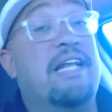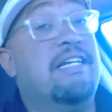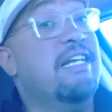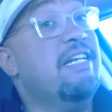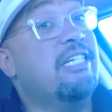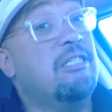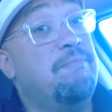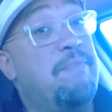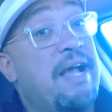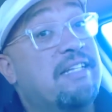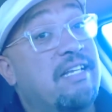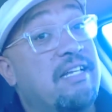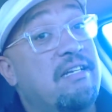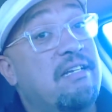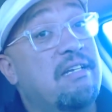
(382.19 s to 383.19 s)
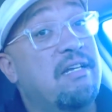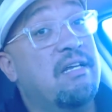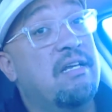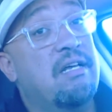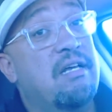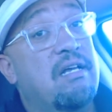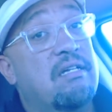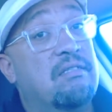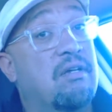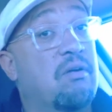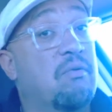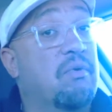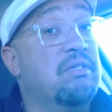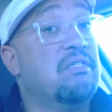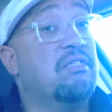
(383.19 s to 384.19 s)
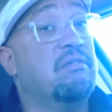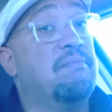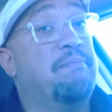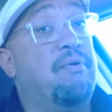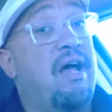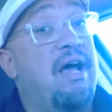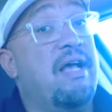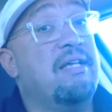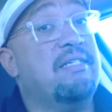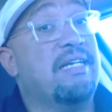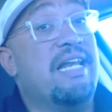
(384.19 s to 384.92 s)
I didn't expect it, so it was a surprise.